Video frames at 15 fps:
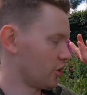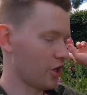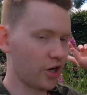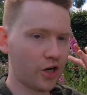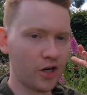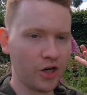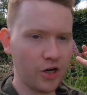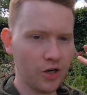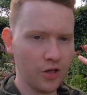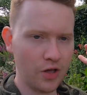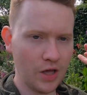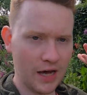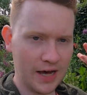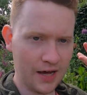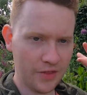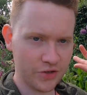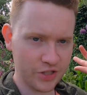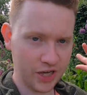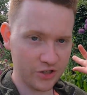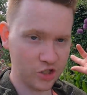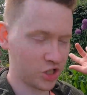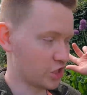earlier, there's a
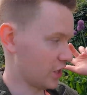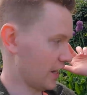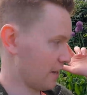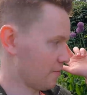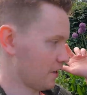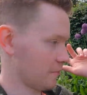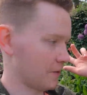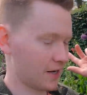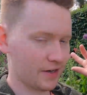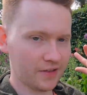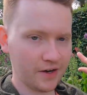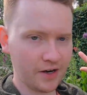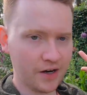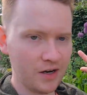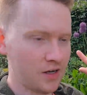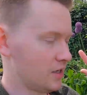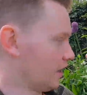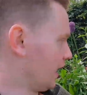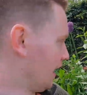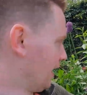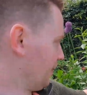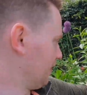Hydrangea Limelight back there,
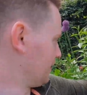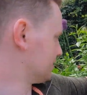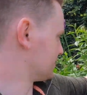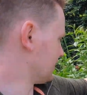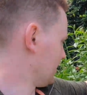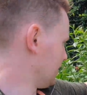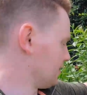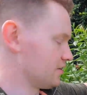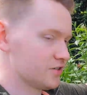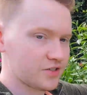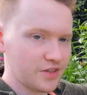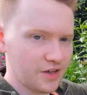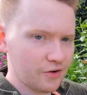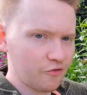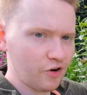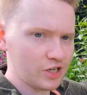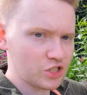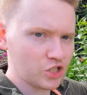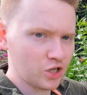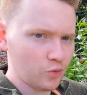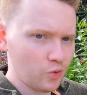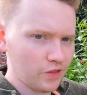and this is the
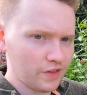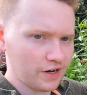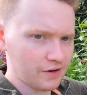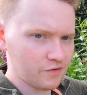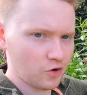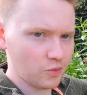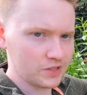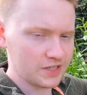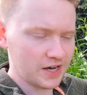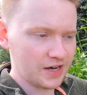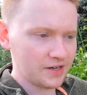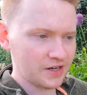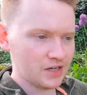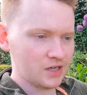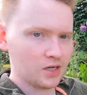original one that I've always had.